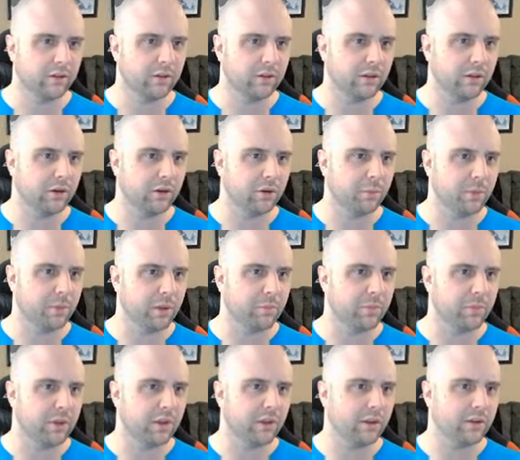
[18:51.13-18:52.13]
You know, it
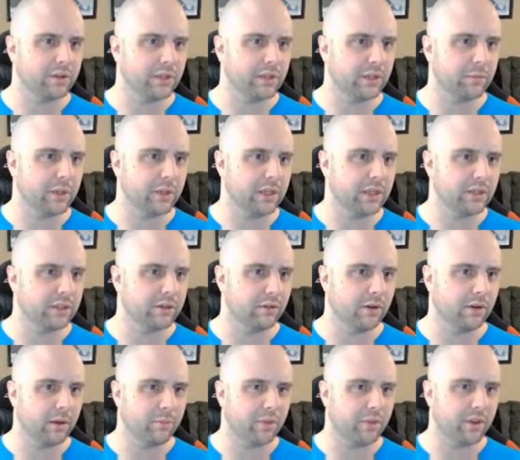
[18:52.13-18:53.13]
might be is I might need to
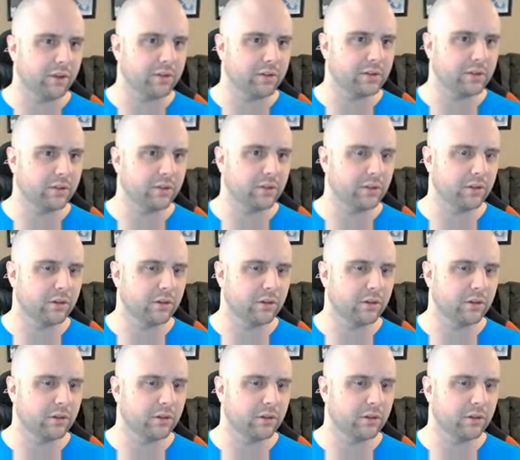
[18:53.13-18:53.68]
grab this.